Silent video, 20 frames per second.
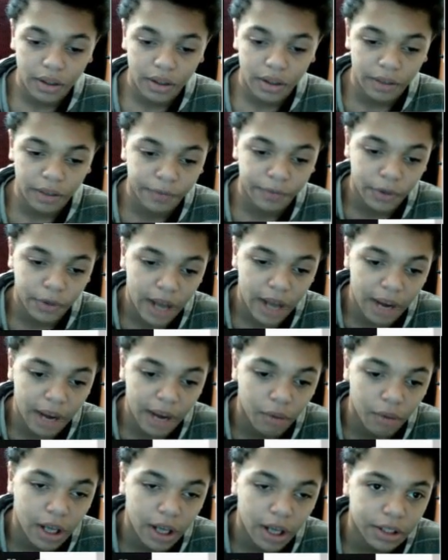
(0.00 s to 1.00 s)
if you
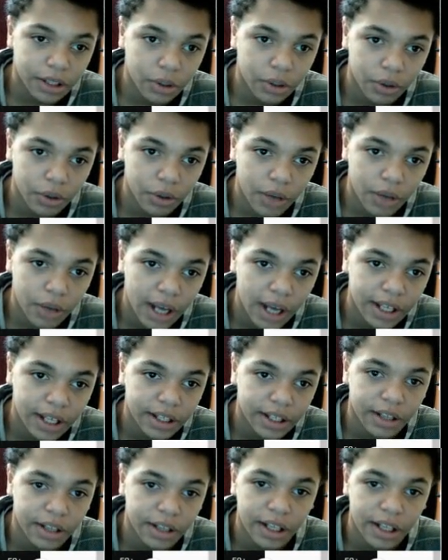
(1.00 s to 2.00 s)
guys want to, you guys
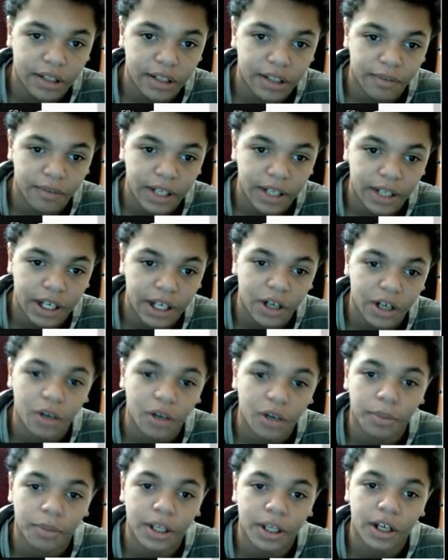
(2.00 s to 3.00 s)
can dislike the
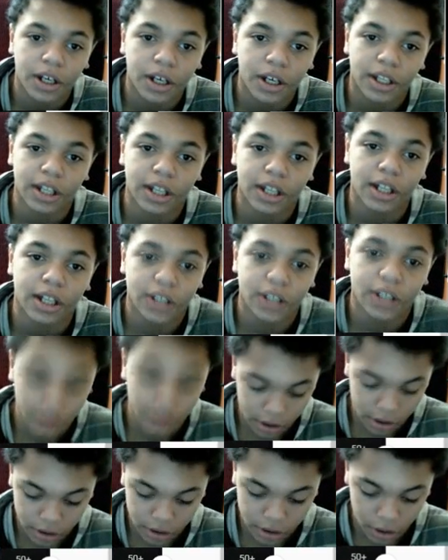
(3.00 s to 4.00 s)
video because it's
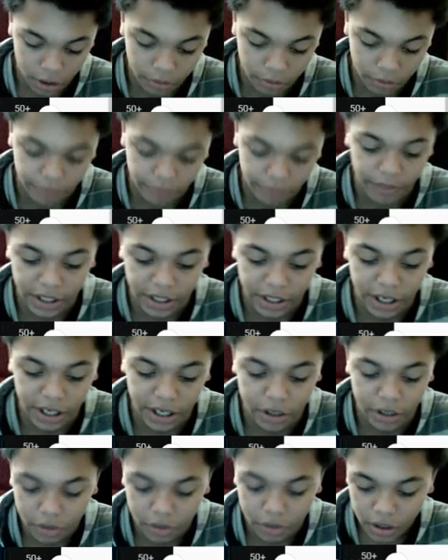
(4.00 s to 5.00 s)
just a showing
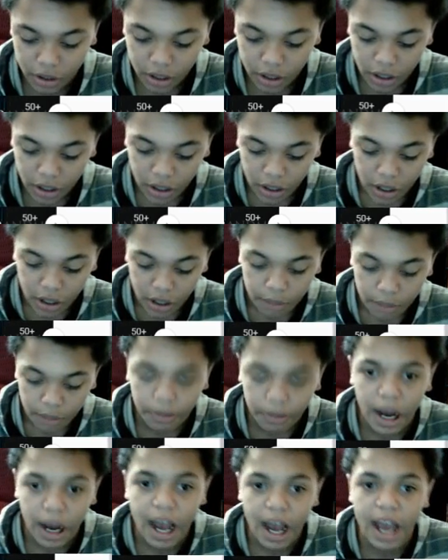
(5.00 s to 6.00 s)
video.
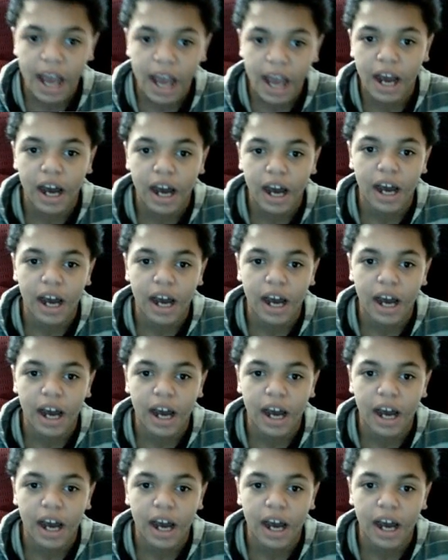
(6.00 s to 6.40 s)
But